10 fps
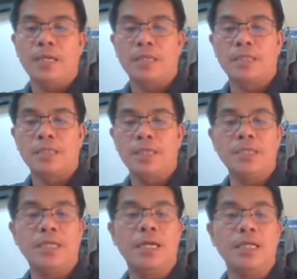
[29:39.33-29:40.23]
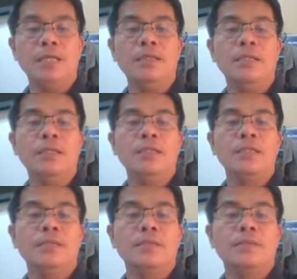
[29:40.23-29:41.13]
circle,
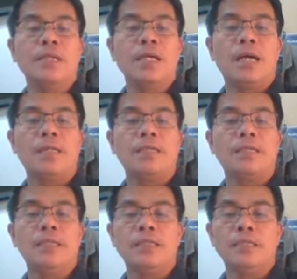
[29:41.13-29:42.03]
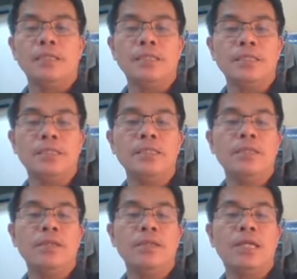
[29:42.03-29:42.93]
and it is
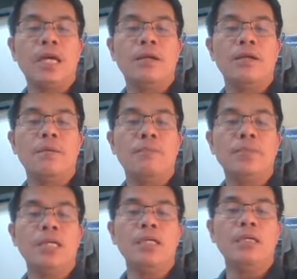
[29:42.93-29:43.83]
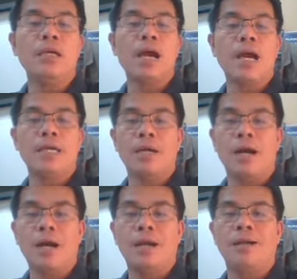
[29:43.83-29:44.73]
written there
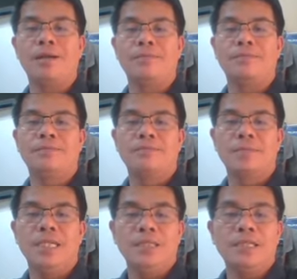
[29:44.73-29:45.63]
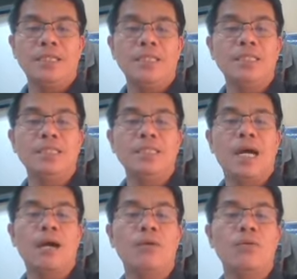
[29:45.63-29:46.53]
PIR. That is
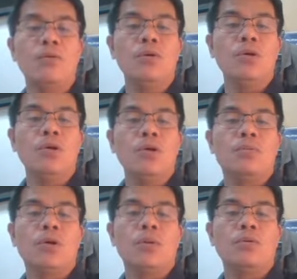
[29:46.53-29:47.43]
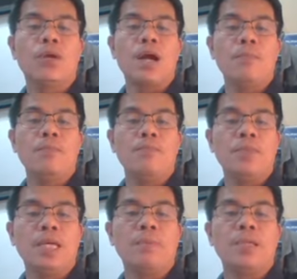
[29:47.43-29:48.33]
now Program
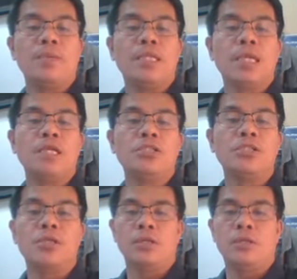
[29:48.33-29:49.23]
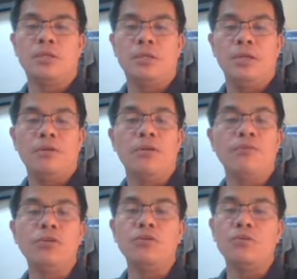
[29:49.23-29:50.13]
Implementation
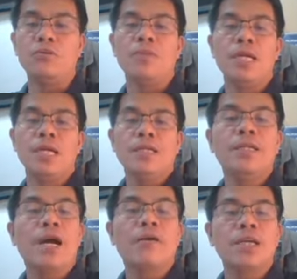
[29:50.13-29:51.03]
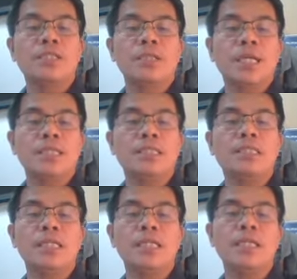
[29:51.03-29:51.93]
Review. Now, as you can
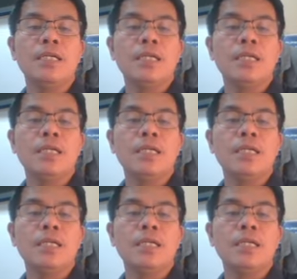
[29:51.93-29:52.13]
see,